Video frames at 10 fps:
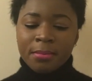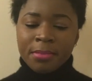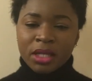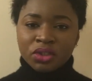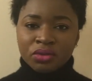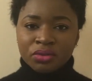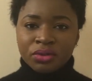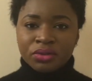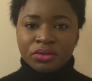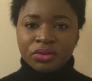Make sure you
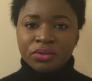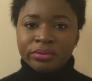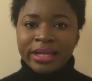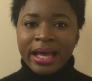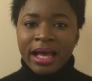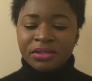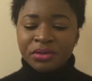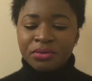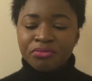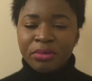go to a school that has
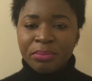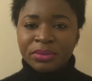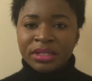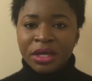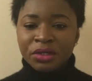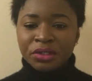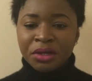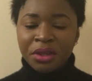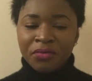a good reputation.